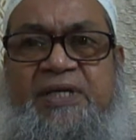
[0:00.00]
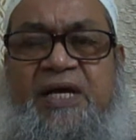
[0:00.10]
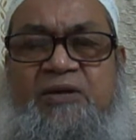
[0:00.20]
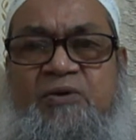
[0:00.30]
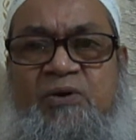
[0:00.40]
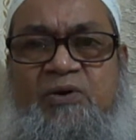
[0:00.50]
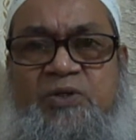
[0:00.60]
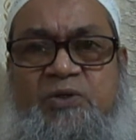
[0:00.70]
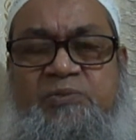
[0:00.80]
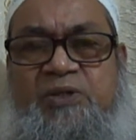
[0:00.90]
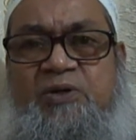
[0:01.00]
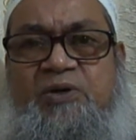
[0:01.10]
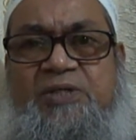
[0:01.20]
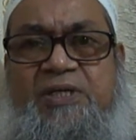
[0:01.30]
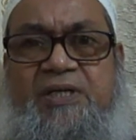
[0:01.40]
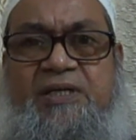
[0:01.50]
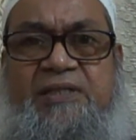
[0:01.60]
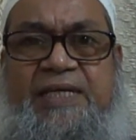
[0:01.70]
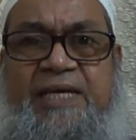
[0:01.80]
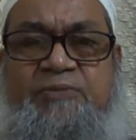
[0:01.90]
are called so because
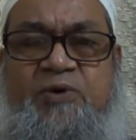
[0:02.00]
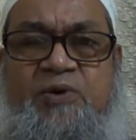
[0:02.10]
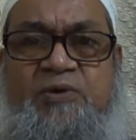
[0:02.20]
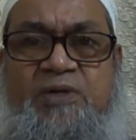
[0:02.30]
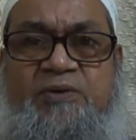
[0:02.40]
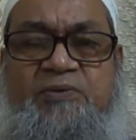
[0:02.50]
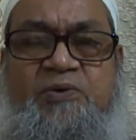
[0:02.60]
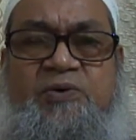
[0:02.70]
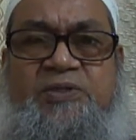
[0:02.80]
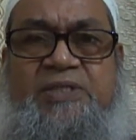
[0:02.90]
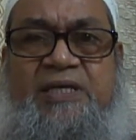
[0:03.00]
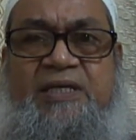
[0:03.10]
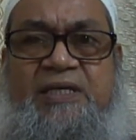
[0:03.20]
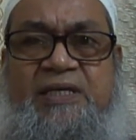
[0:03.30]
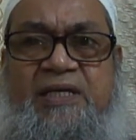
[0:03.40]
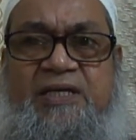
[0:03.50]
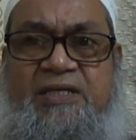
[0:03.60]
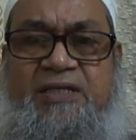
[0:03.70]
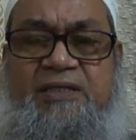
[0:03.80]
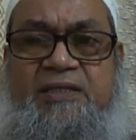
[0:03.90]
they have got 4 cyclical
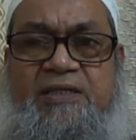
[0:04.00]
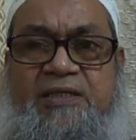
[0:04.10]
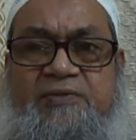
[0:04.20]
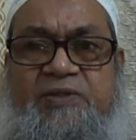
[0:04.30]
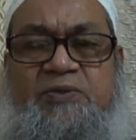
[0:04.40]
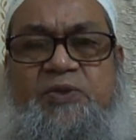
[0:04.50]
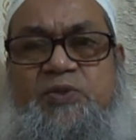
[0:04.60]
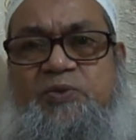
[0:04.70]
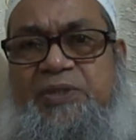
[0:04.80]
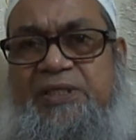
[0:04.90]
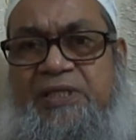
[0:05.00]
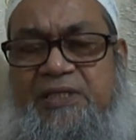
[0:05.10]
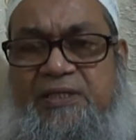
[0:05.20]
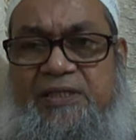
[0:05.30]
ring fused together.